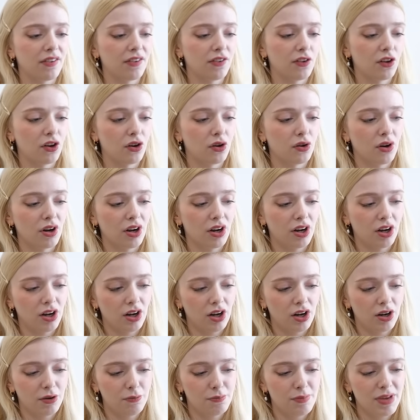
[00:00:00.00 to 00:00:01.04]
So
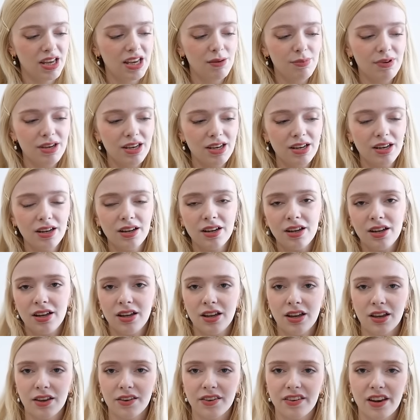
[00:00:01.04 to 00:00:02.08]
maybe
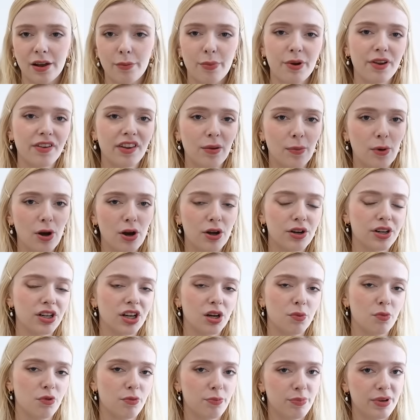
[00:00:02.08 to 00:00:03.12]
a step-by-step -step
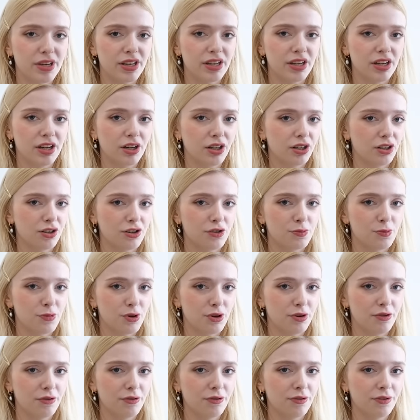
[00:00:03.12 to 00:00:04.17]
cardigan would be a good
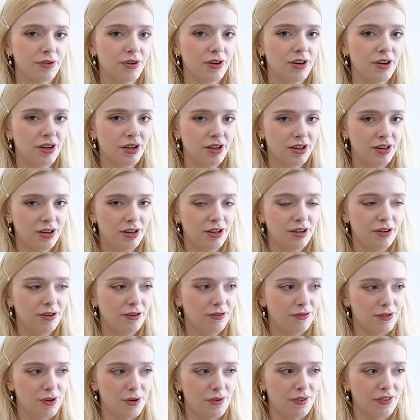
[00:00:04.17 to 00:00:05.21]
move
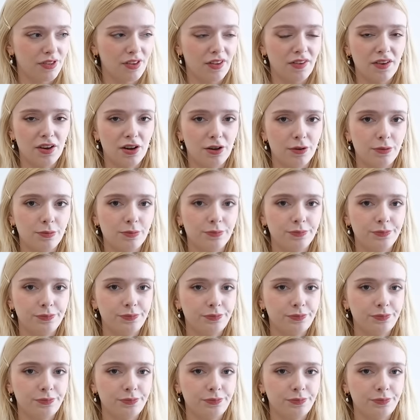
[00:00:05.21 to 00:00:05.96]
for using this yarn.